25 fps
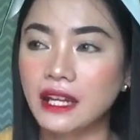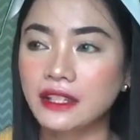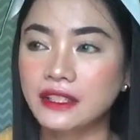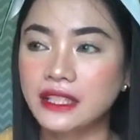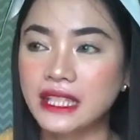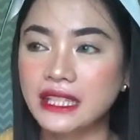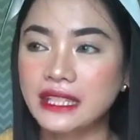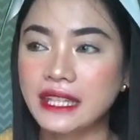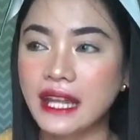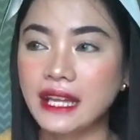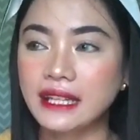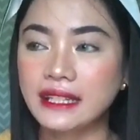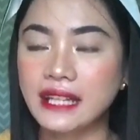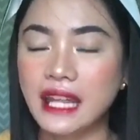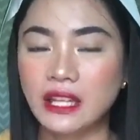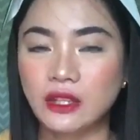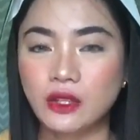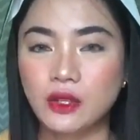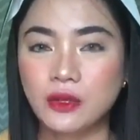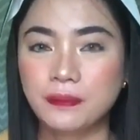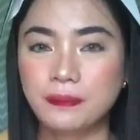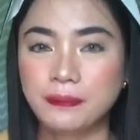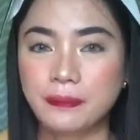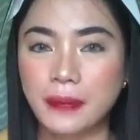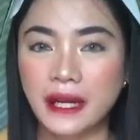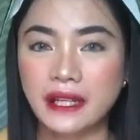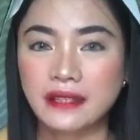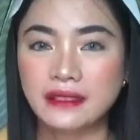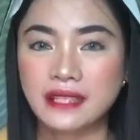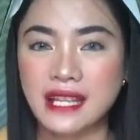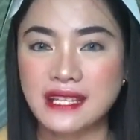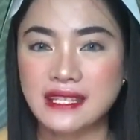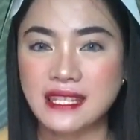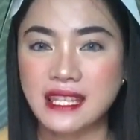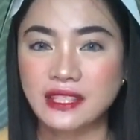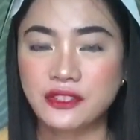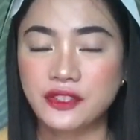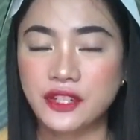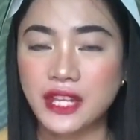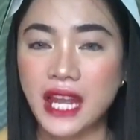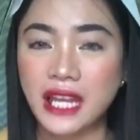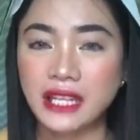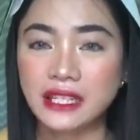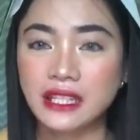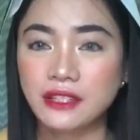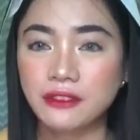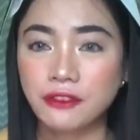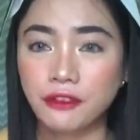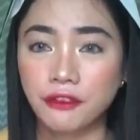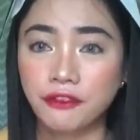ang retail nito parang nasa
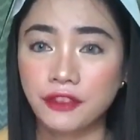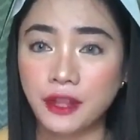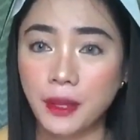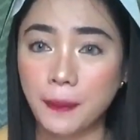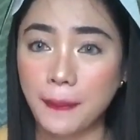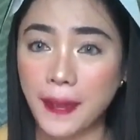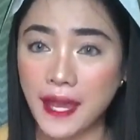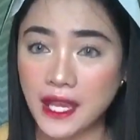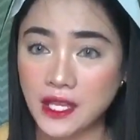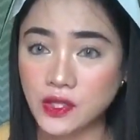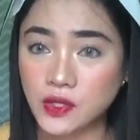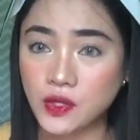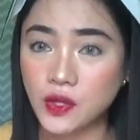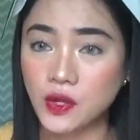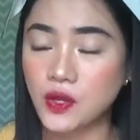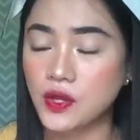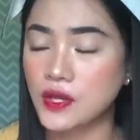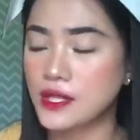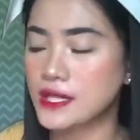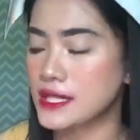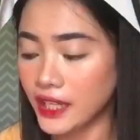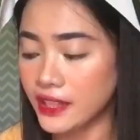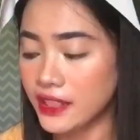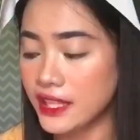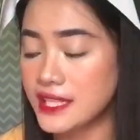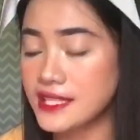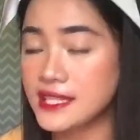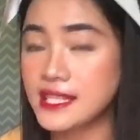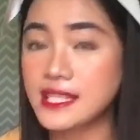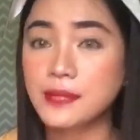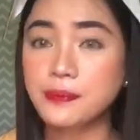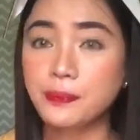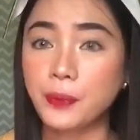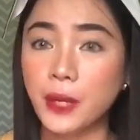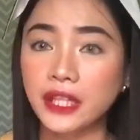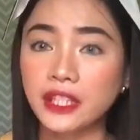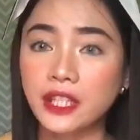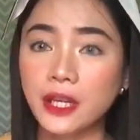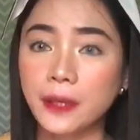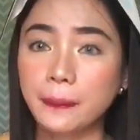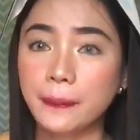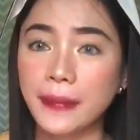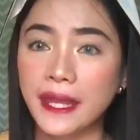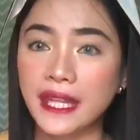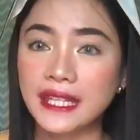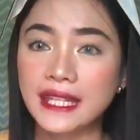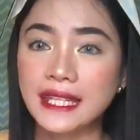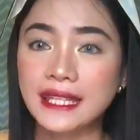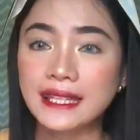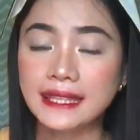350 pesos. This is product
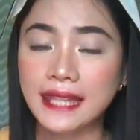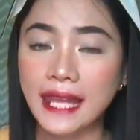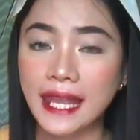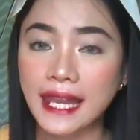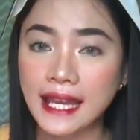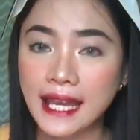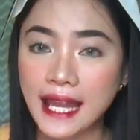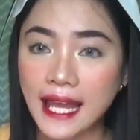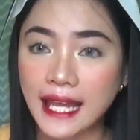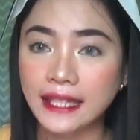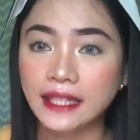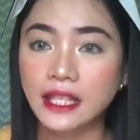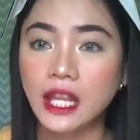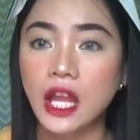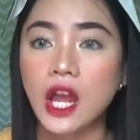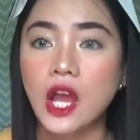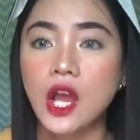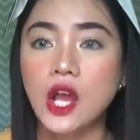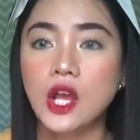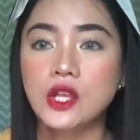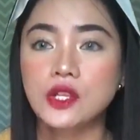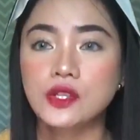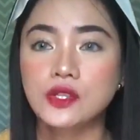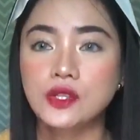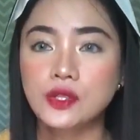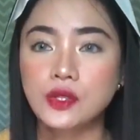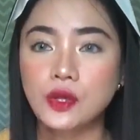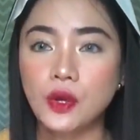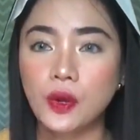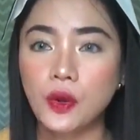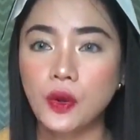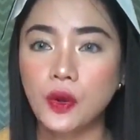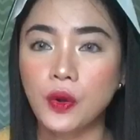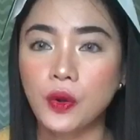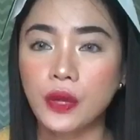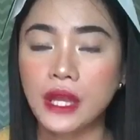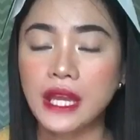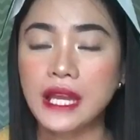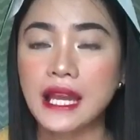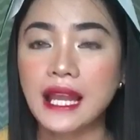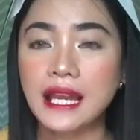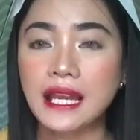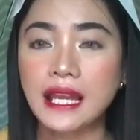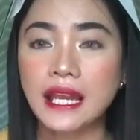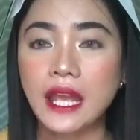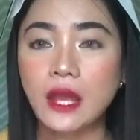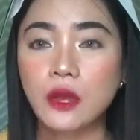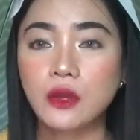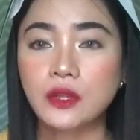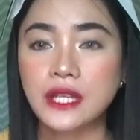made in Thailand. So,
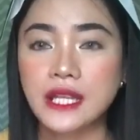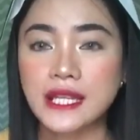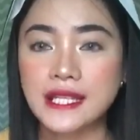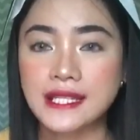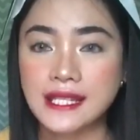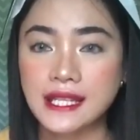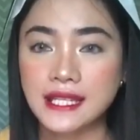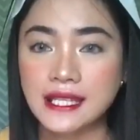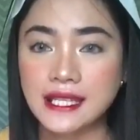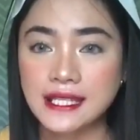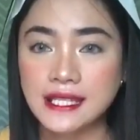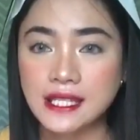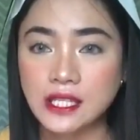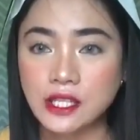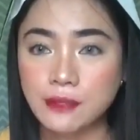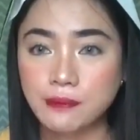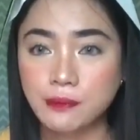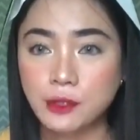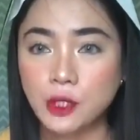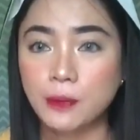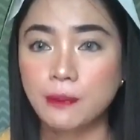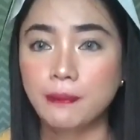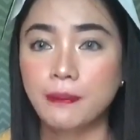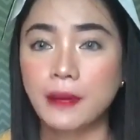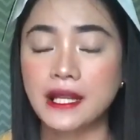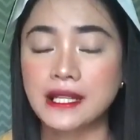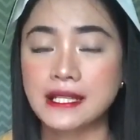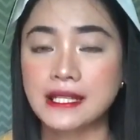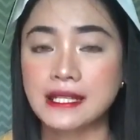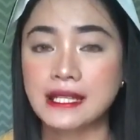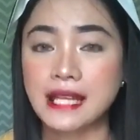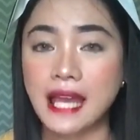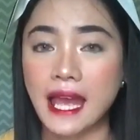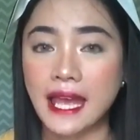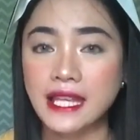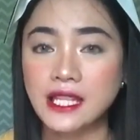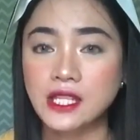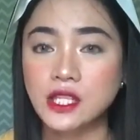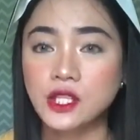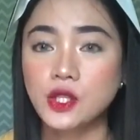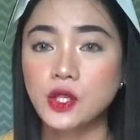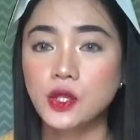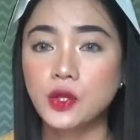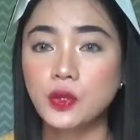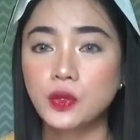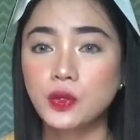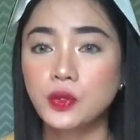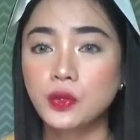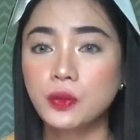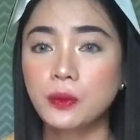ilalagay ko na lang sa description box, guys,
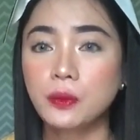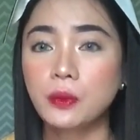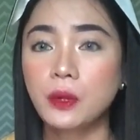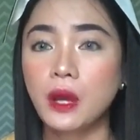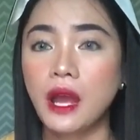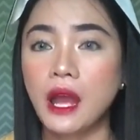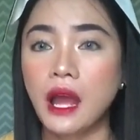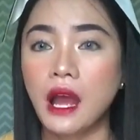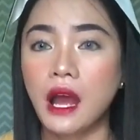yung